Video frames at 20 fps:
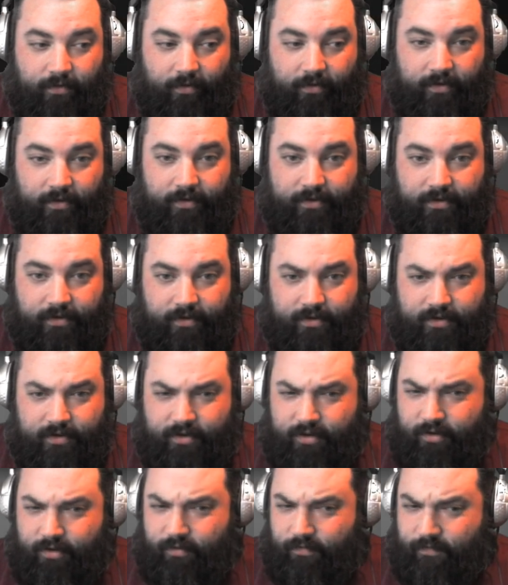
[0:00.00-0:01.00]
cool. There's
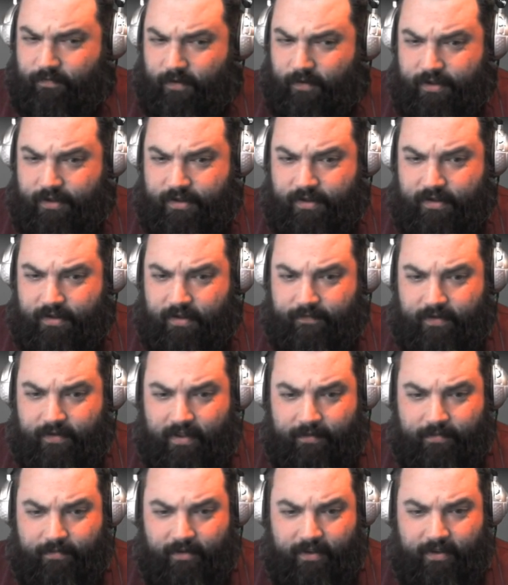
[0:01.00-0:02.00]
two versions of
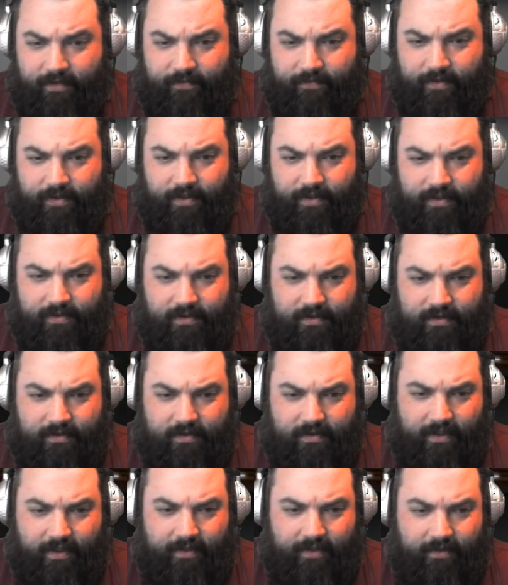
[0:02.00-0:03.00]
it, I believe.
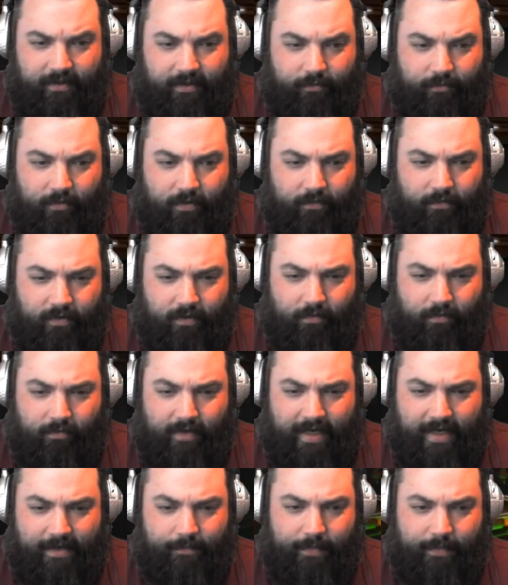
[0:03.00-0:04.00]
One with a
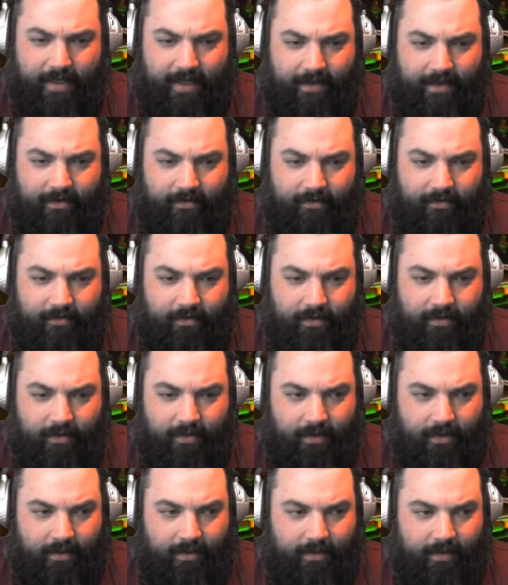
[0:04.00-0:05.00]
red panel
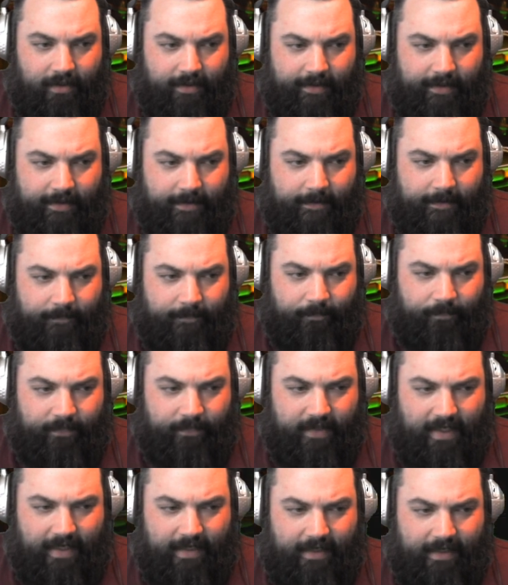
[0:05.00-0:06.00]

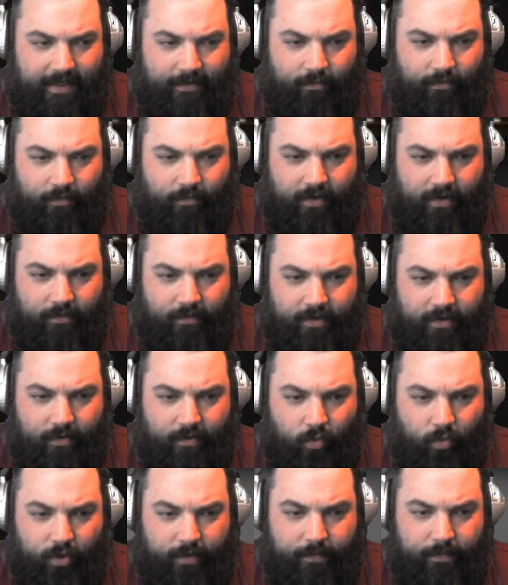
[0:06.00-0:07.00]
on it, and one with the
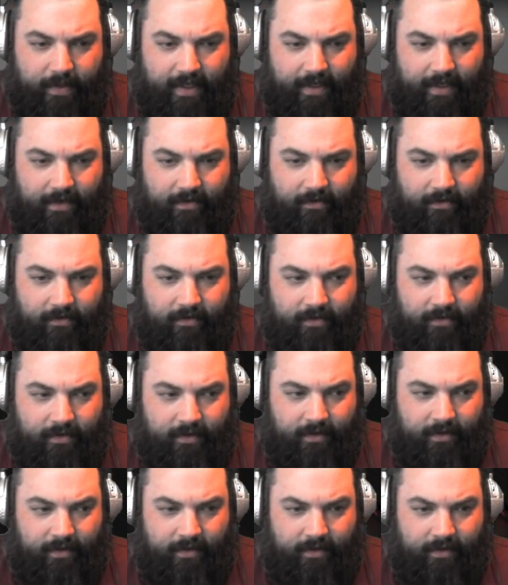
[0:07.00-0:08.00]
wood panel.
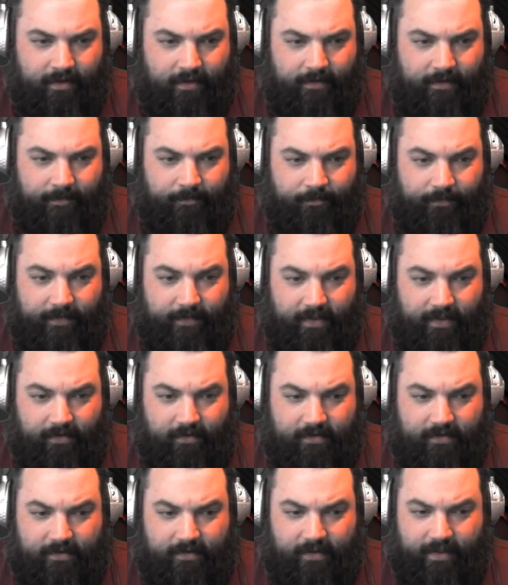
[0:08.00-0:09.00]
It
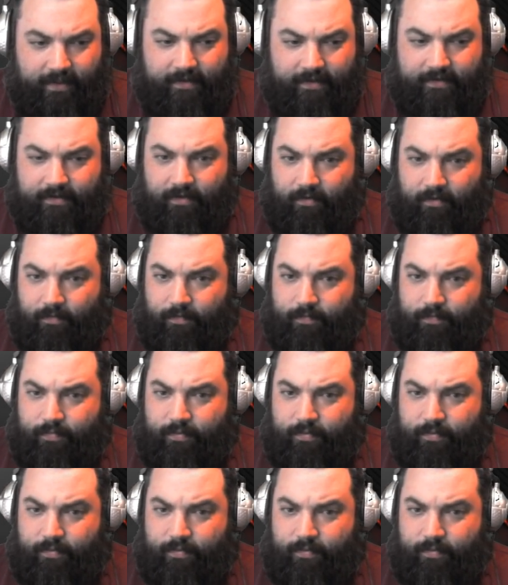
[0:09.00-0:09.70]
looks like, so